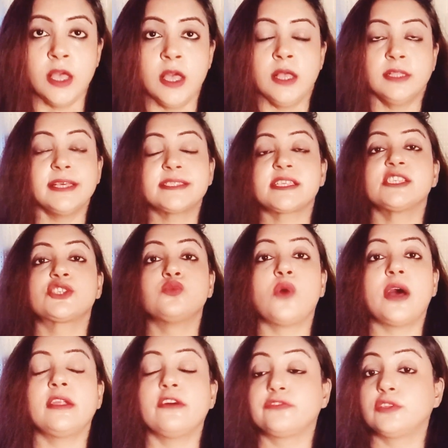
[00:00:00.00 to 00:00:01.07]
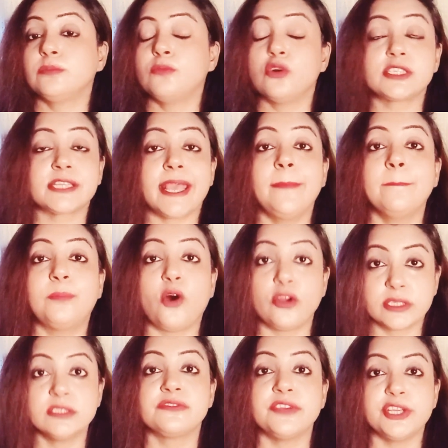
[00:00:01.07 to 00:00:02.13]
This is one of the most
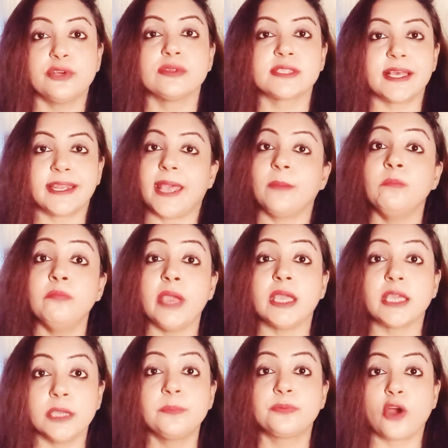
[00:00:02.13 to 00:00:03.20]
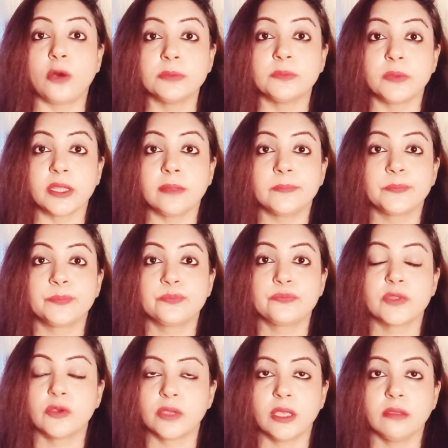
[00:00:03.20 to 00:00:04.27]
important videos that I'm making probably.
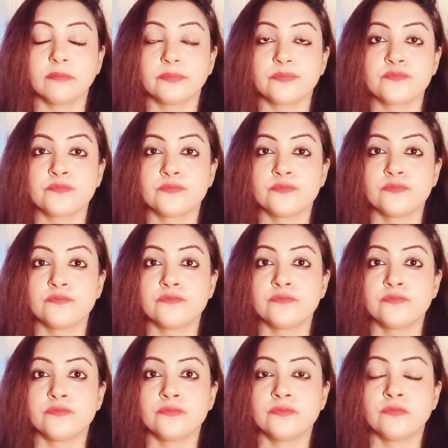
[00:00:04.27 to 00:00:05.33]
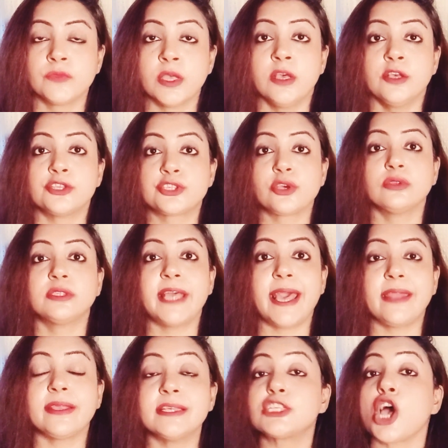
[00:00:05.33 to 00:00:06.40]
Okay. So
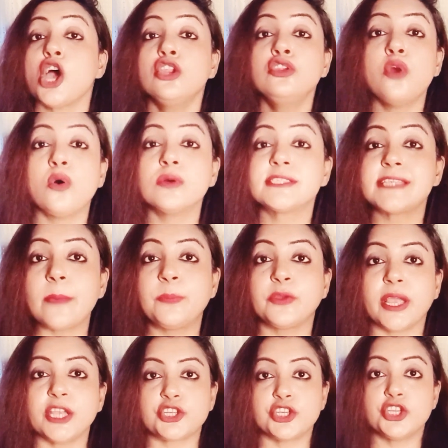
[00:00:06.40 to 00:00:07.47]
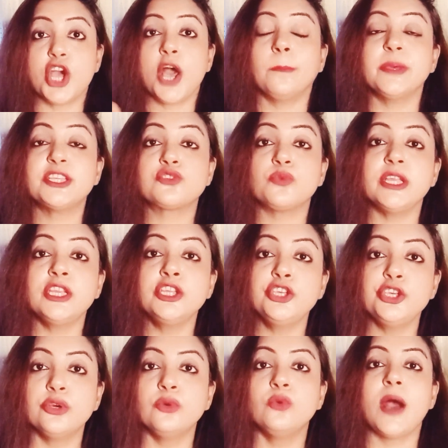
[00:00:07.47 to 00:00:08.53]
there is no separation between
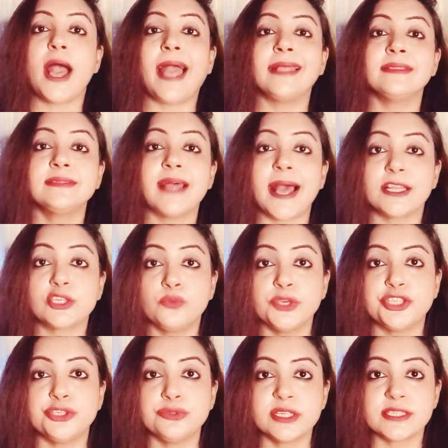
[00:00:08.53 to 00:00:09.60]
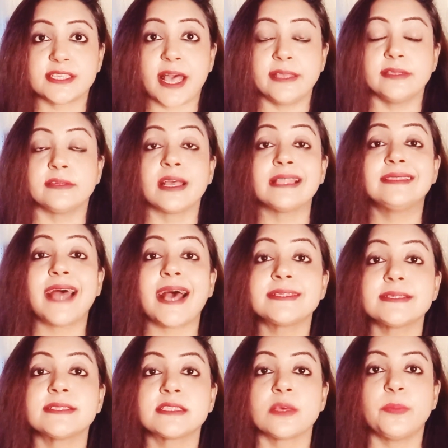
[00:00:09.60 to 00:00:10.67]
you and that which you desire. That
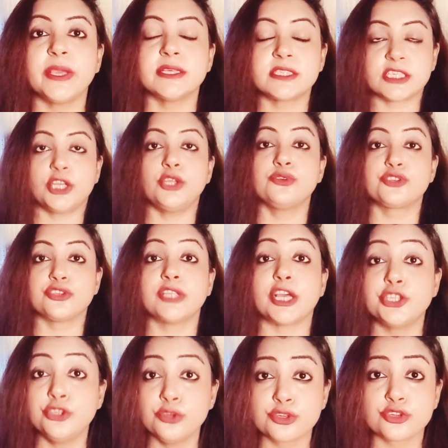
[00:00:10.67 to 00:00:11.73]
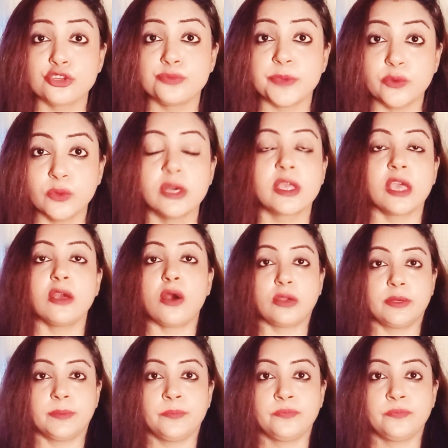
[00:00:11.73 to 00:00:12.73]
is the biggest illusion that you should be working on.